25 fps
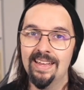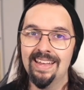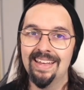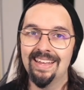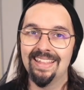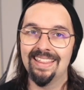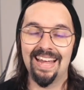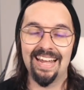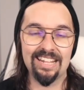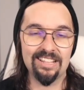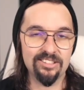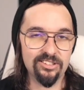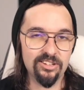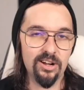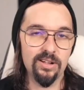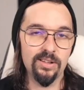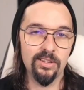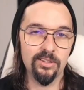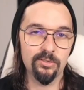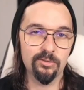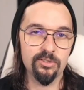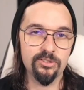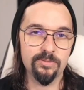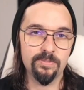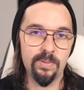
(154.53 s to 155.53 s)
That's call
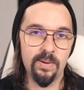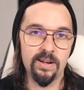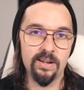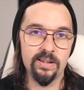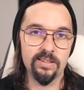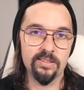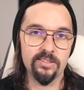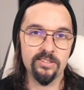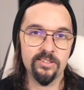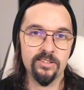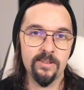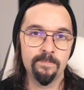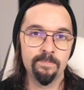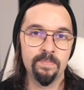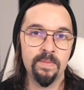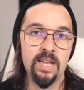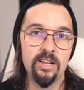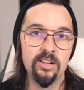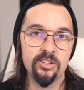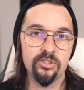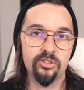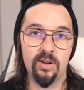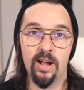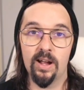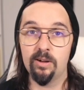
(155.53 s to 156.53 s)
and response.
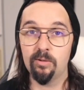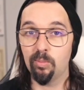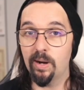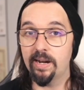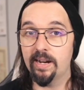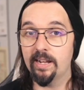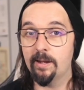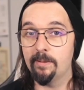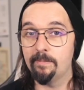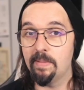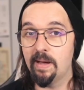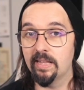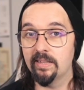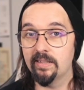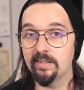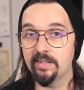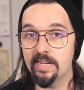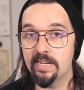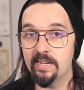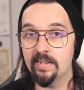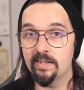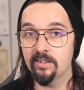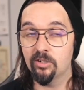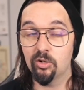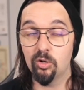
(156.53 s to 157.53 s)
Try writing a
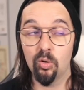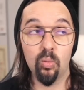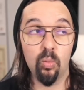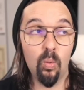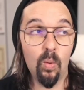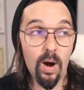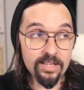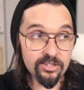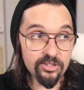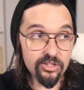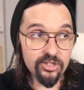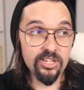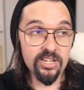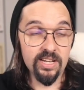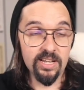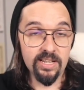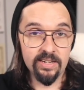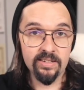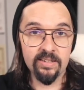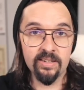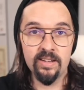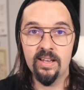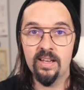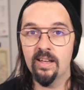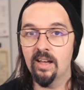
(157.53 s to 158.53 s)
melody,
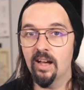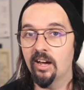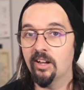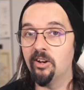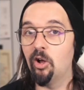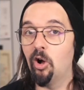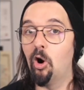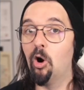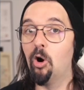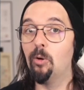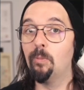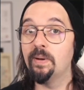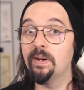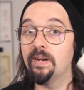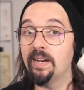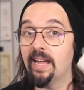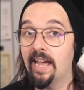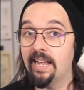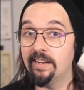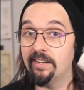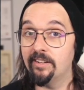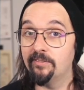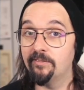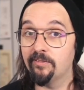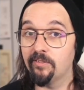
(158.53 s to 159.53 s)
question an
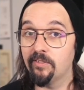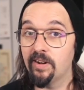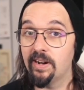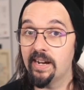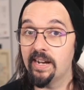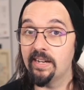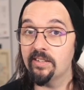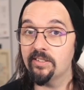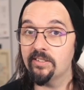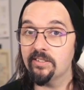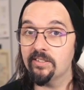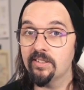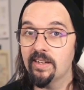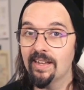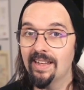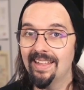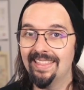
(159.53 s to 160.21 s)
open-ended phrase,